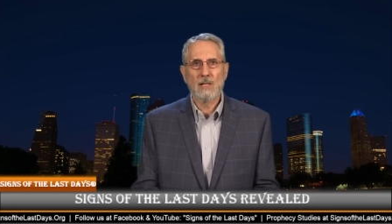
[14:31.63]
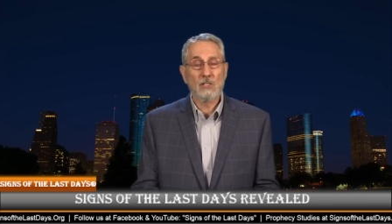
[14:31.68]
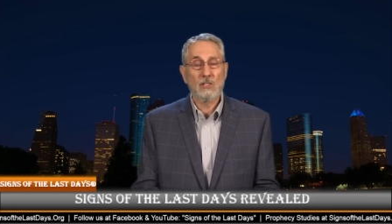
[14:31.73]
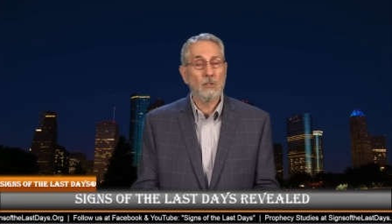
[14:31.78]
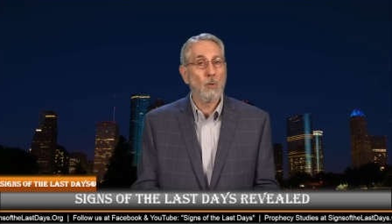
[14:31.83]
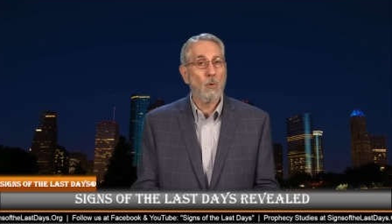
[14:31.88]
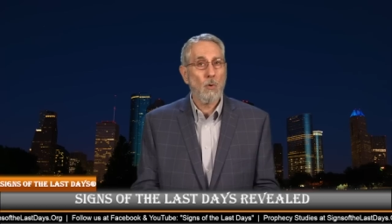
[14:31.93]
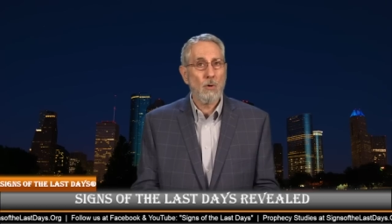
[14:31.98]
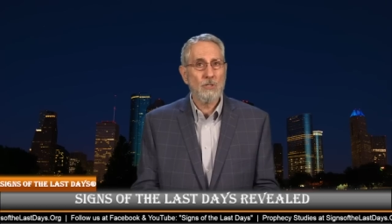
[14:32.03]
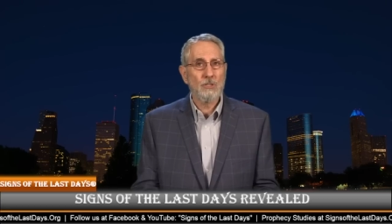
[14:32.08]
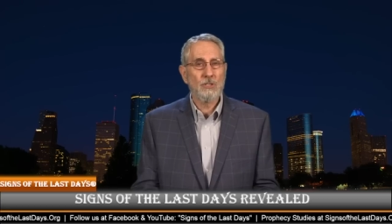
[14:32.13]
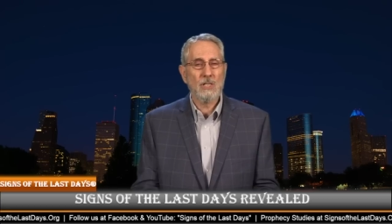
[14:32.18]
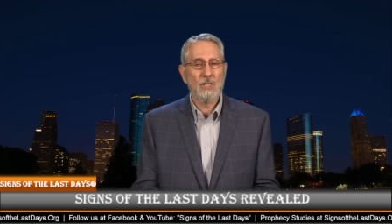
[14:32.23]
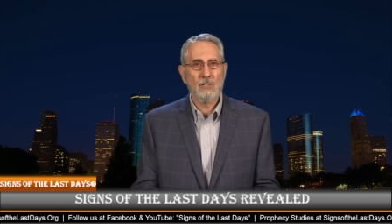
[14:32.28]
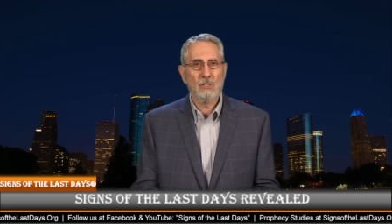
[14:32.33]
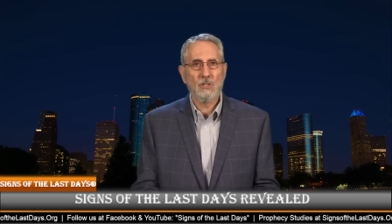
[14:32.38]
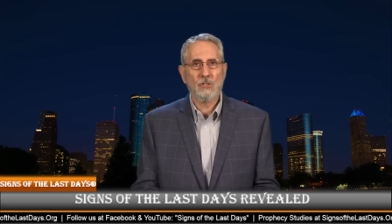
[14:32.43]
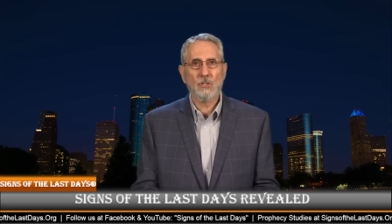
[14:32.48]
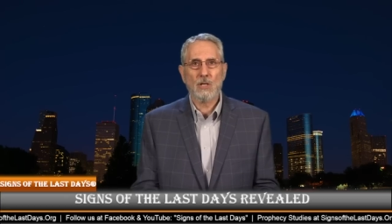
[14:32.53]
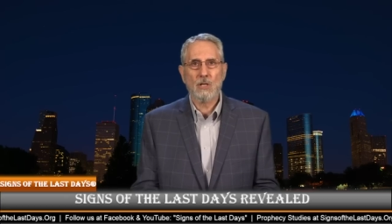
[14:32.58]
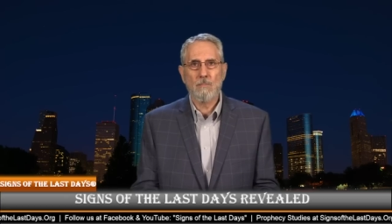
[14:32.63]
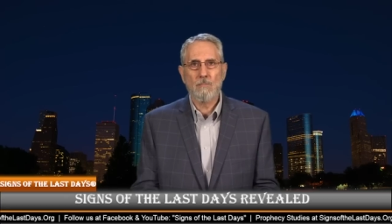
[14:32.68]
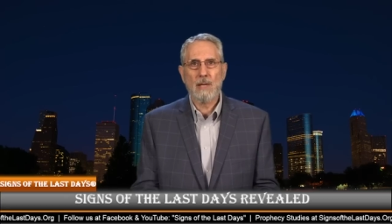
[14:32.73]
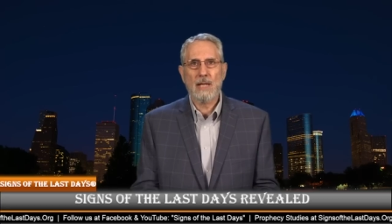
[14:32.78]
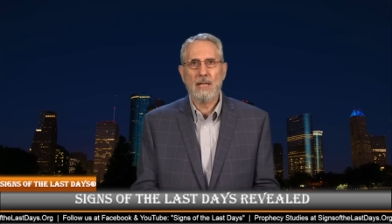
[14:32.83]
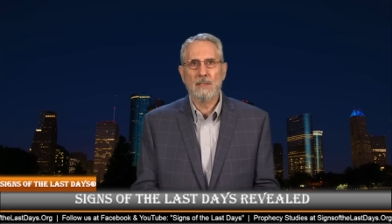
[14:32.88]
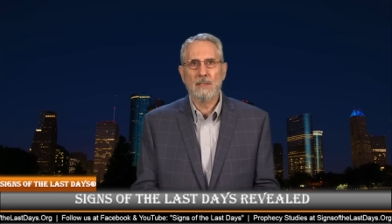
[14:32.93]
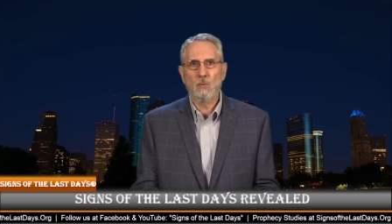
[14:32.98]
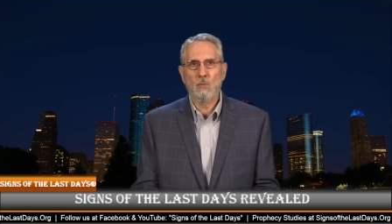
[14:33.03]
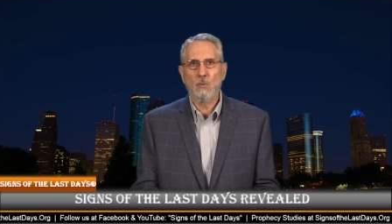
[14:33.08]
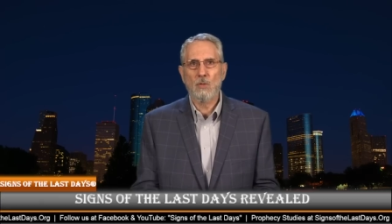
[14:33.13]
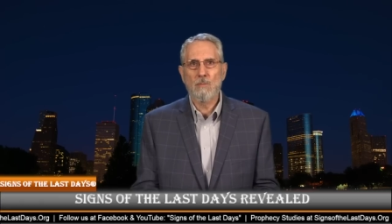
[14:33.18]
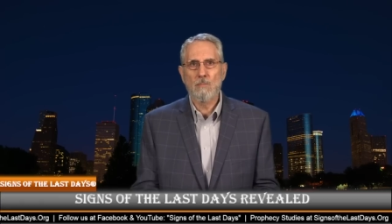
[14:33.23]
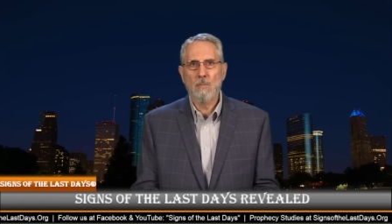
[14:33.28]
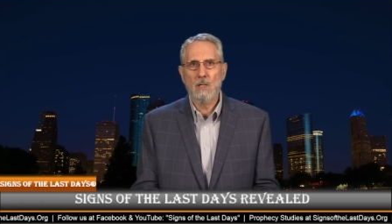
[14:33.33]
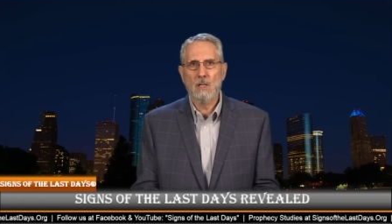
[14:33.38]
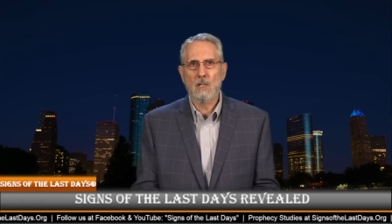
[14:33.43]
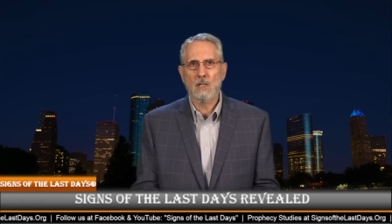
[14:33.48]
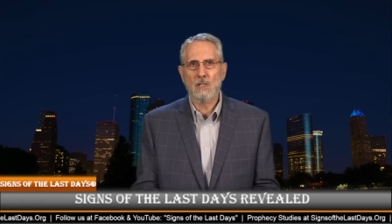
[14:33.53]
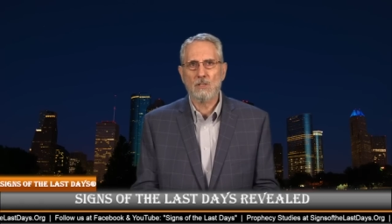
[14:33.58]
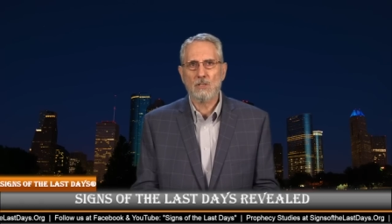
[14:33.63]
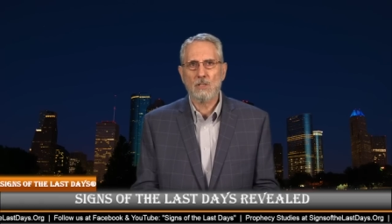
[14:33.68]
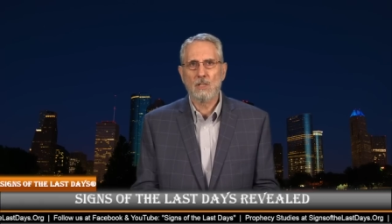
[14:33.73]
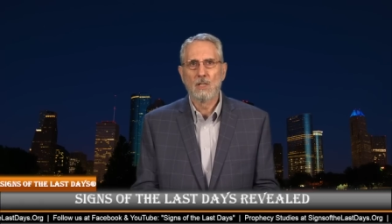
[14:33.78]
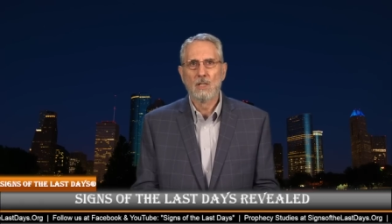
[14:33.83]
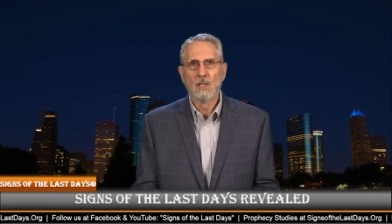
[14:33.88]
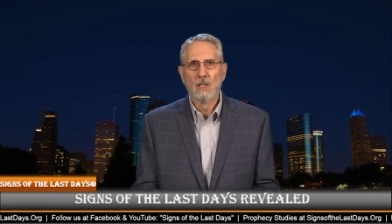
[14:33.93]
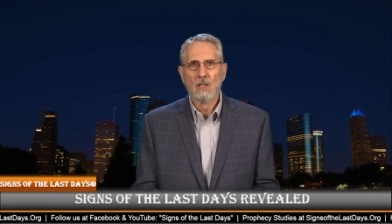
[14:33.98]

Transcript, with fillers: as Lord Jesus commanded we must,